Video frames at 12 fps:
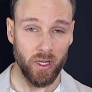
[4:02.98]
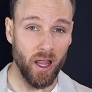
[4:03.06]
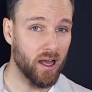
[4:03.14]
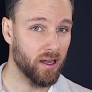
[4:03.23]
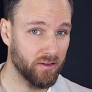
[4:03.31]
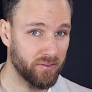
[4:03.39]

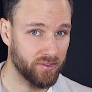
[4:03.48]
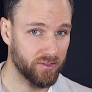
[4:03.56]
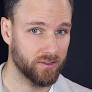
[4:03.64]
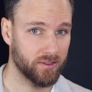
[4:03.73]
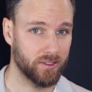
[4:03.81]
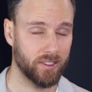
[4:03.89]
love
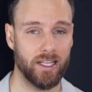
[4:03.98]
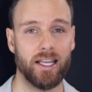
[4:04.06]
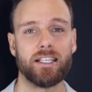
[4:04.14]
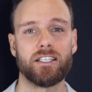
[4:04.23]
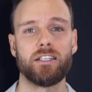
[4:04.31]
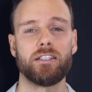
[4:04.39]

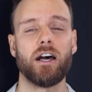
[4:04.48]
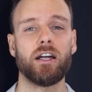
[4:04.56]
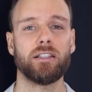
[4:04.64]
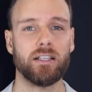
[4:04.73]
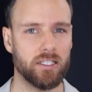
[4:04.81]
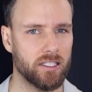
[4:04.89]
is
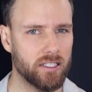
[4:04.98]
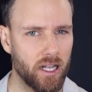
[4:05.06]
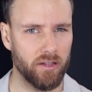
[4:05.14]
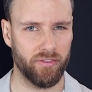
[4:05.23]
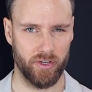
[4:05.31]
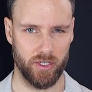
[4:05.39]
not
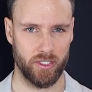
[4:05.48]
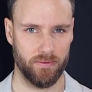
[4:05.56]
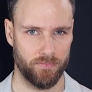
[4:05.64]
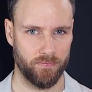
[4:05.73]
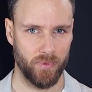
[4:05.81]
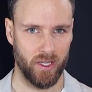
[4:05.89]
selfish.
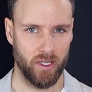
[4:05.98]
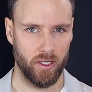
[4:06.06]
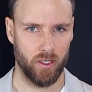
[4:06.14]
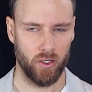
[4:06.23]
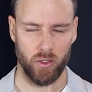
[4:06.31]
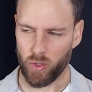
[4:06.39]

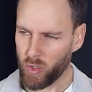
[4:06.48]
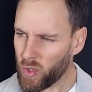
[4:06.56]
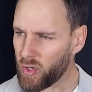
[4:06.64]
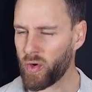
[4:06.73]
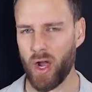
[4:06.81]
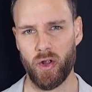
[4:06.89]

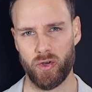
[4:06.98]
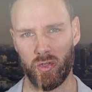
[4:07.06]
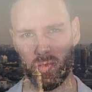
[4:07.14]
Look around